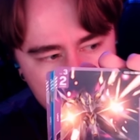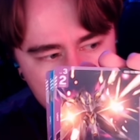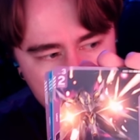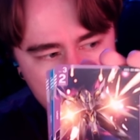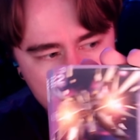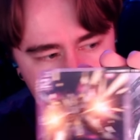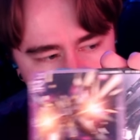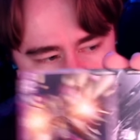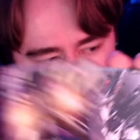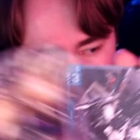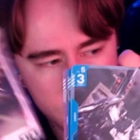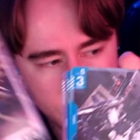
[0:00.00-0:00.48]

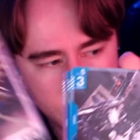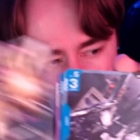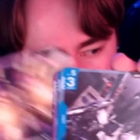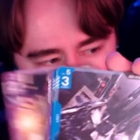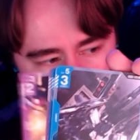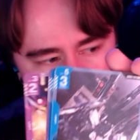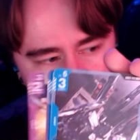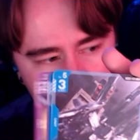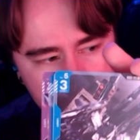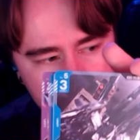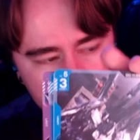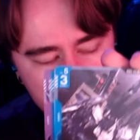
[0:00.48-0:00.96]
I think it's one of
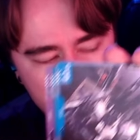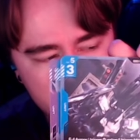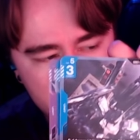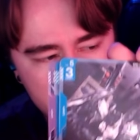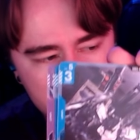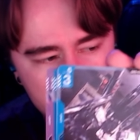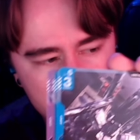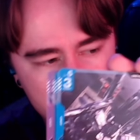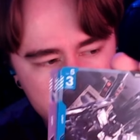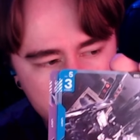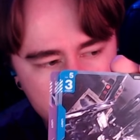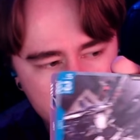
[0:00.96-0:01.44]
the
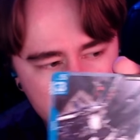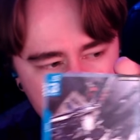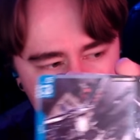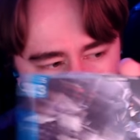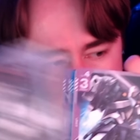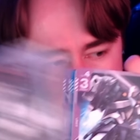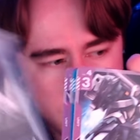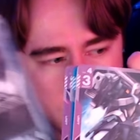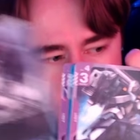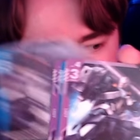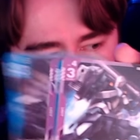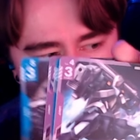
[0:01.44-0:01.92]
appeals for
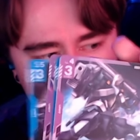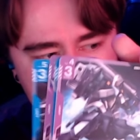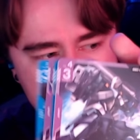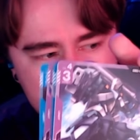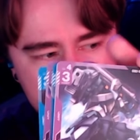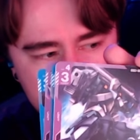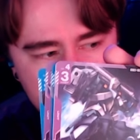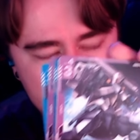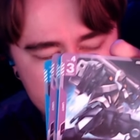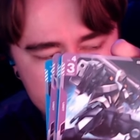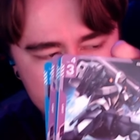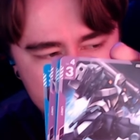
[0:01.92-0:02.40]
the Death
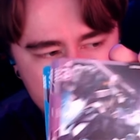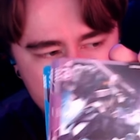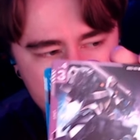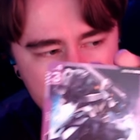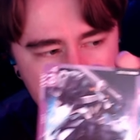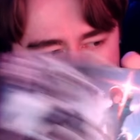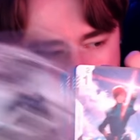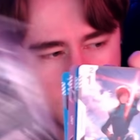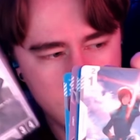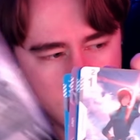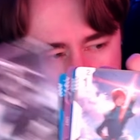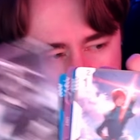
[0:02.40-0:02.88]
Scythe Hell
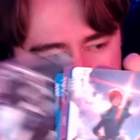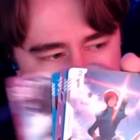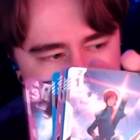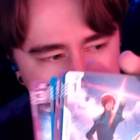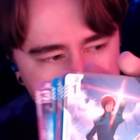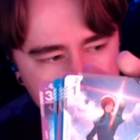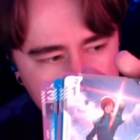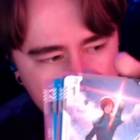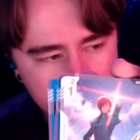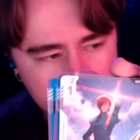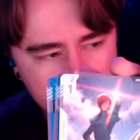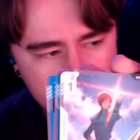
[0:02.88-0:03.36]
card,
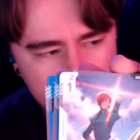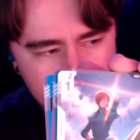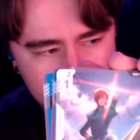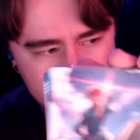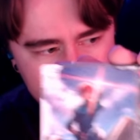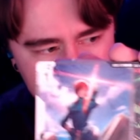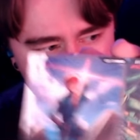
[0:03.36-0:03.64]
but I